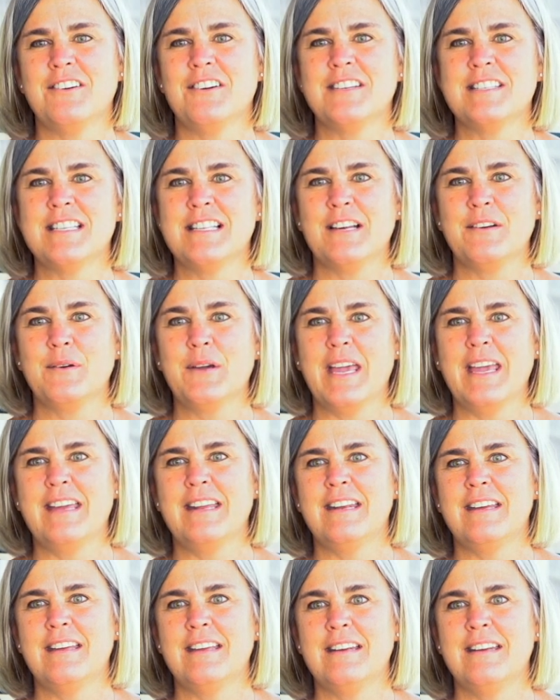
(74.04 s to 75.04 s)
is
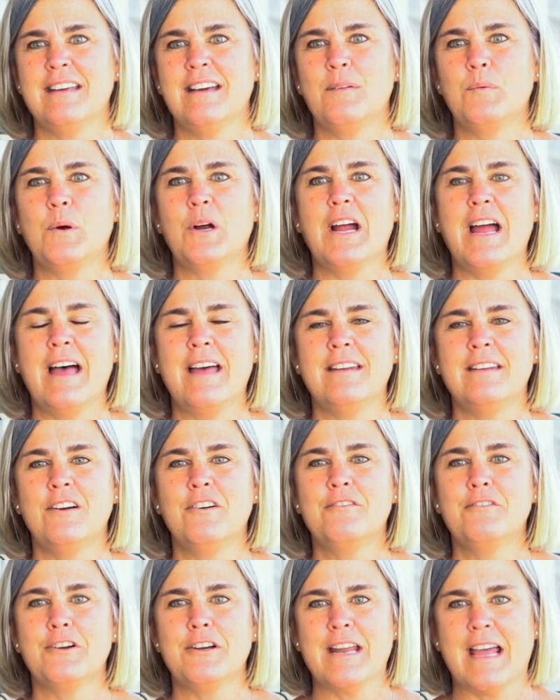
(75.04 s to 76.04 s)
located, we're at
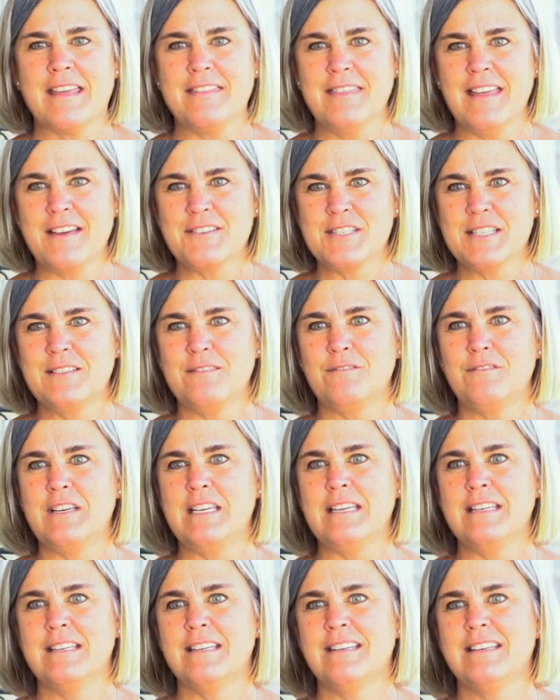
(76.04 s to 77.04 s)
over 9,000
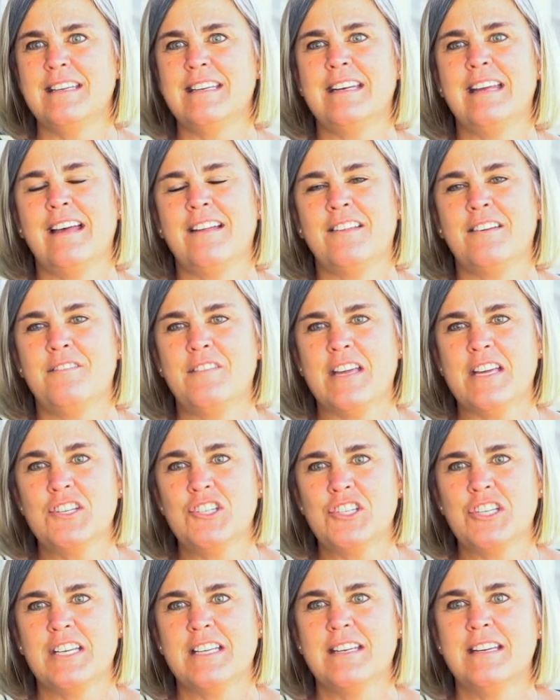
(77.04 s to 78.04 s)
feet in
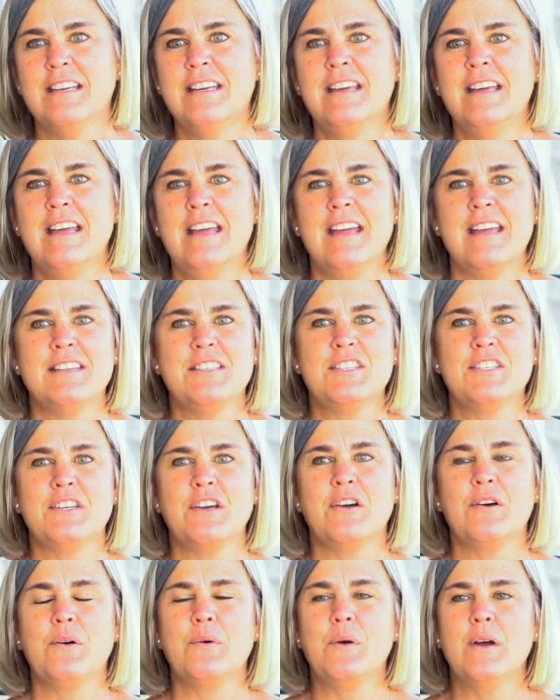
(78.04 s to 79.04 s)
elevation. And
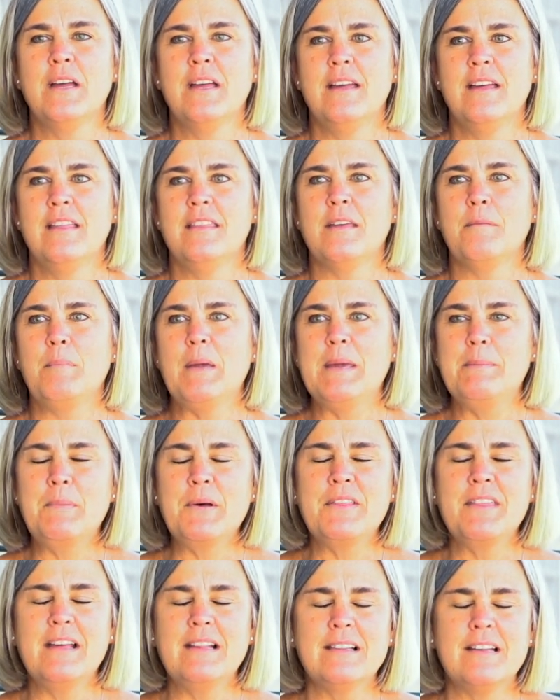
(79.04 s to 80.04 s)
so the
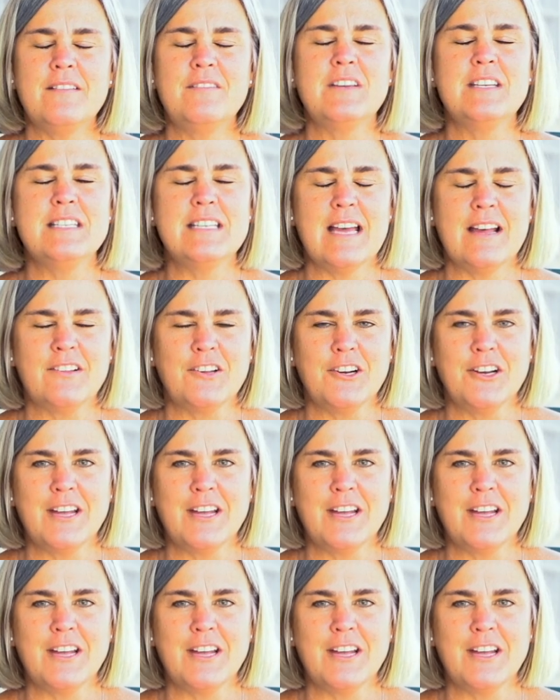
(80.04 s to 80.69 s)
people that live in Teller